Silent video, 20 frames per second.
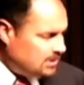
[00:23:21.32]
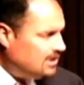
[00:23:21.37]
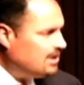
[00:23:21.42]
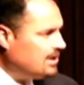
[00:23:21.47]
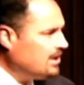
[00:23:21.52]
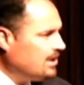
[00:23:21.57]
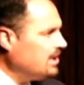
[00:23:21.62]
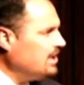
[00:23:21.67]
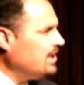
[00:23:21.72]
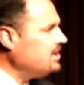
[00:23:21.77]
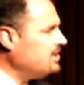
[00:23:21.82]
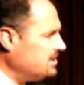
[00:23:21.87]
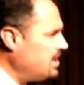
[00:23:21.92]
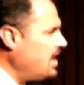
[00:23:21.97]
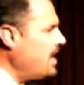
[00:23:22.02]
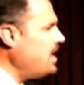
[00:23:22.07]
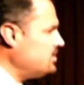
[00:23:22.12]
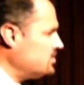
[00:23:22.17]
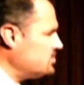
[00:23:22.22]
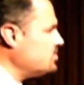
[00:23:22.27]
It
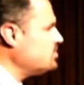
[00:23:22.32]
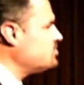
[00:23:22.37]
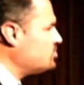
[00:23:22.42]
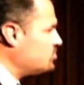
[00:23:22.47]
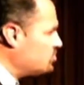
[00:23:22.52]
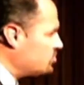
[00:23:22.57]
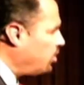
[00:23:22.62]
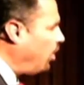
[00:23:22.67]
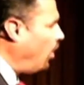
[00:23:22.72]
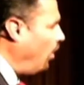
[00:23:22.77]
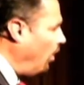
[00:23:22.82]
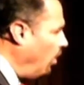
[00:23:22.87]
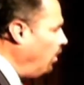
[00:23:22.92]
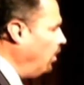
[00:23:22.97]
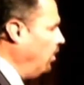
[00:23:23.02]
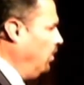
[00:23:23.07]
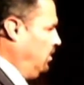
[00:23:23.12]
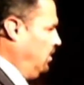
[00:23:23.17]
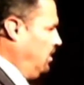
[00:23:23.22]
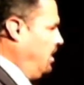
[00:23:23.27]
takes its
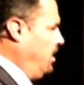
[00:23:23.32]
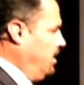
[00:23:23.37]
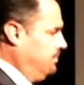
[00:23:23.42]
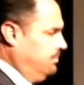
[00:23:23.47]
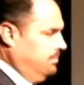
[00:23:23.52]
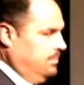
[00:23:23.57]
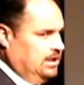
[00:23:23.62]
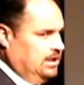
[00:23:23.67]
toll on me.